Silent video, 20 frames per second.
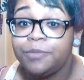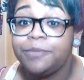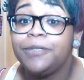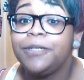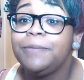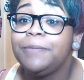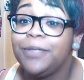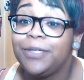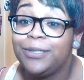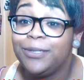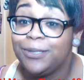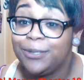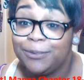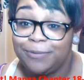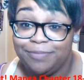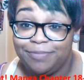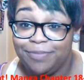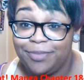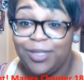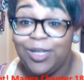pretty much,
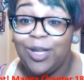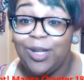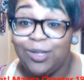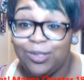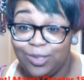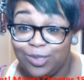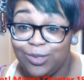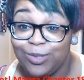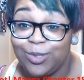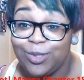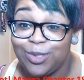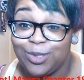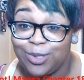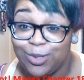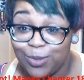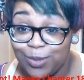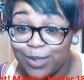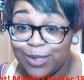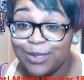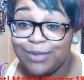long story
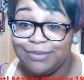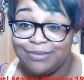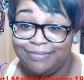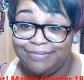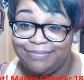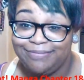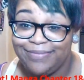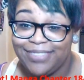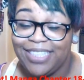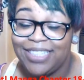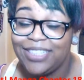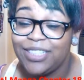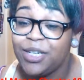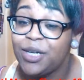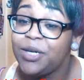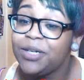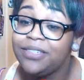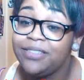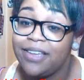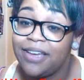short, it
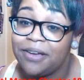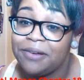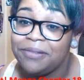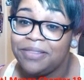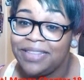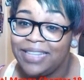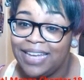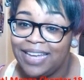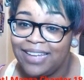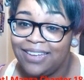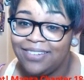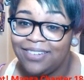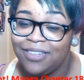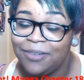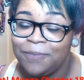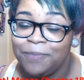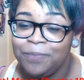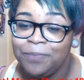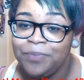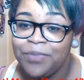turns out that
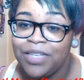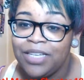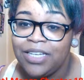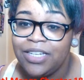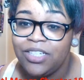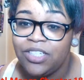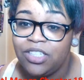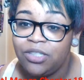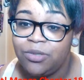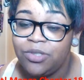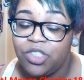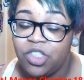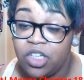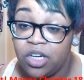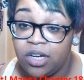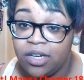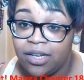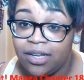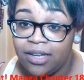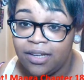she was
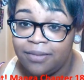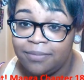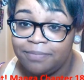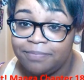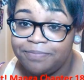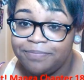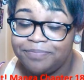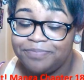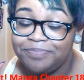jogging